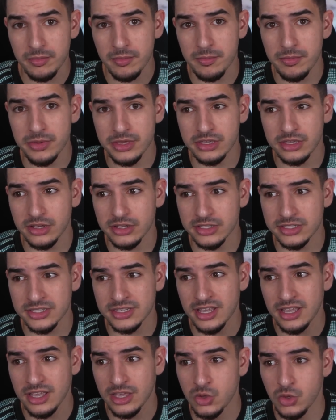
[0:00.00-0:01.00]
Because
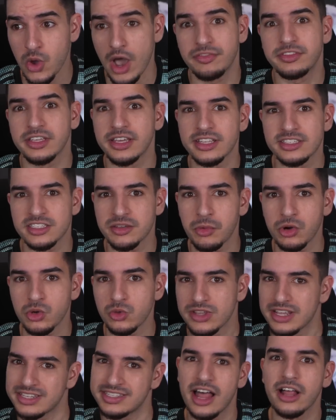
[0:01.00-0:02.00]
you have to get someone
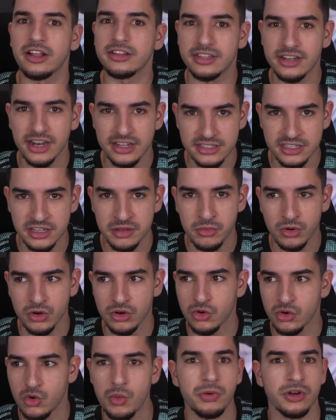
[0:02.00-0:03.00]
who's as talented as him
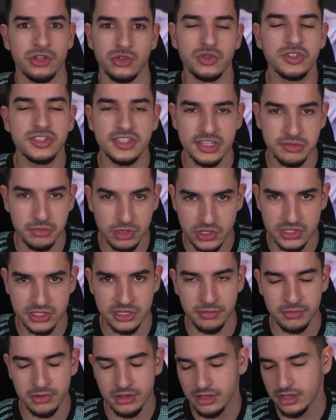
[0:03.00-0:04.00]
or who produces as much as
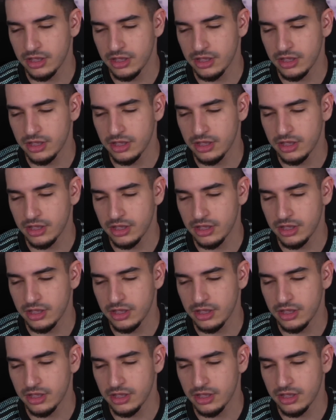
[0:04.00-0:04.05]
him.